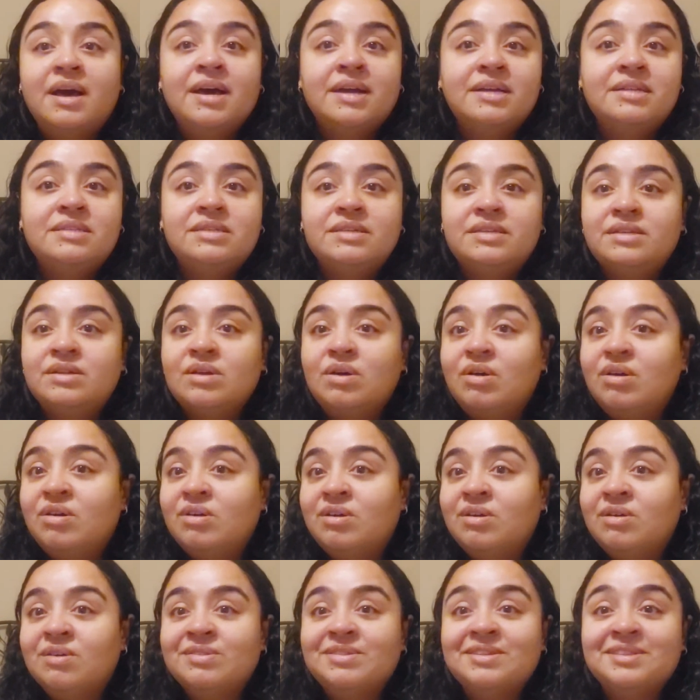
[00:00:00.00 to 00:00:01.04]
i did
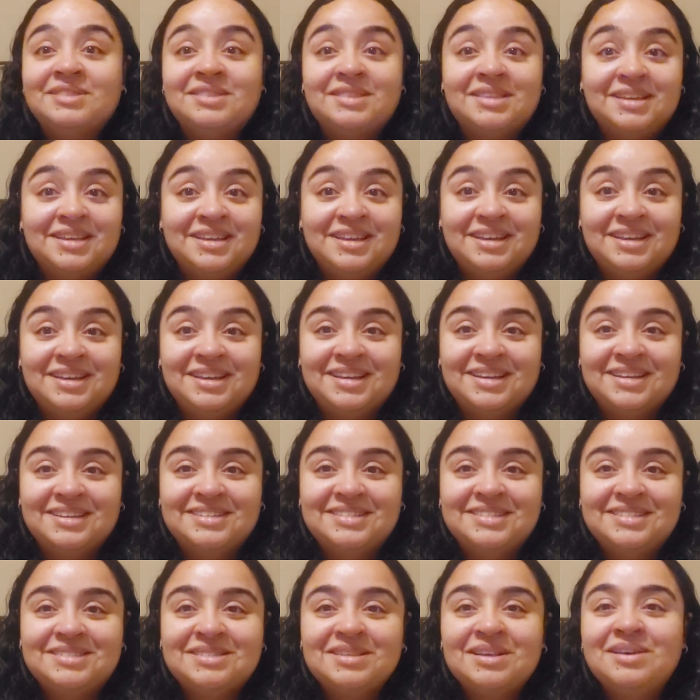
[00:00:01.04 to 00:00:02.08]
all the
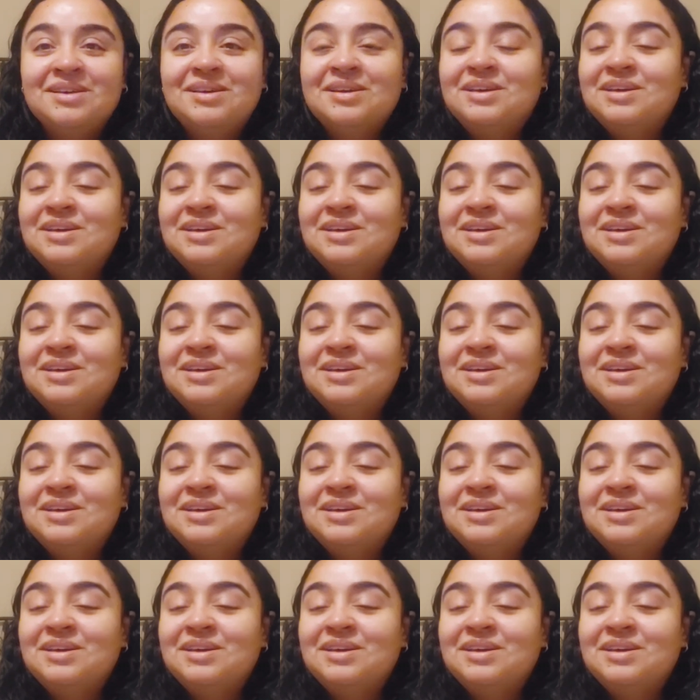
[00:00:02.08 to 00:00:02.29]
things